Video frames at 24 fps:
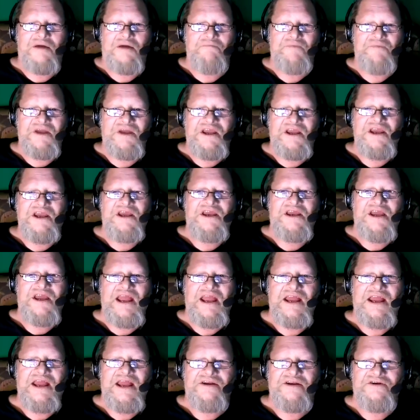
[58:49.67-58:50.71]

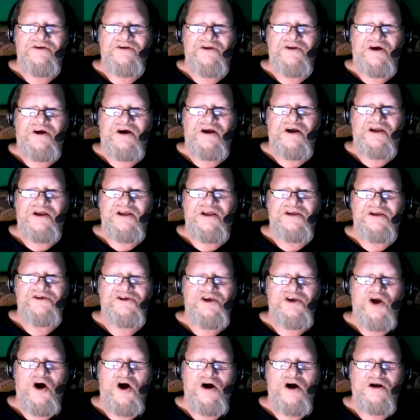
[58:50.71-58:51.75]
He and his
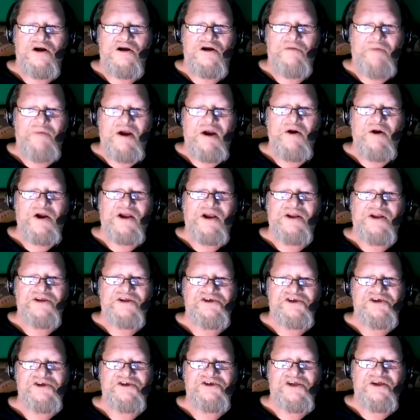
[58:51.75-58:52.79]
young American
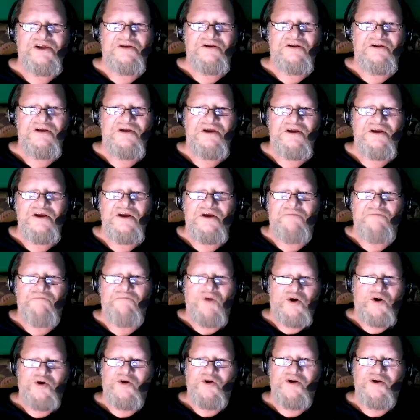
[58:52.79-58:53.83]
assistant
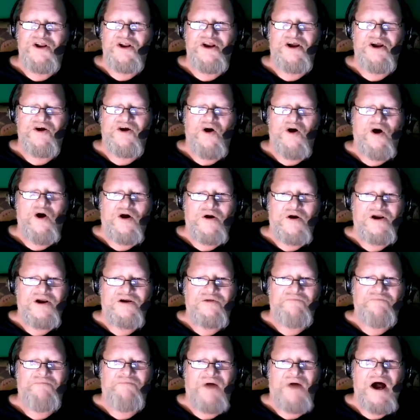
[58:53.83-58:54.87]
murdered in a car
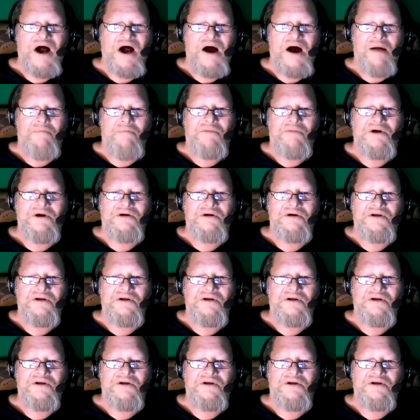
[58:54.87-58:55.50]
bomb.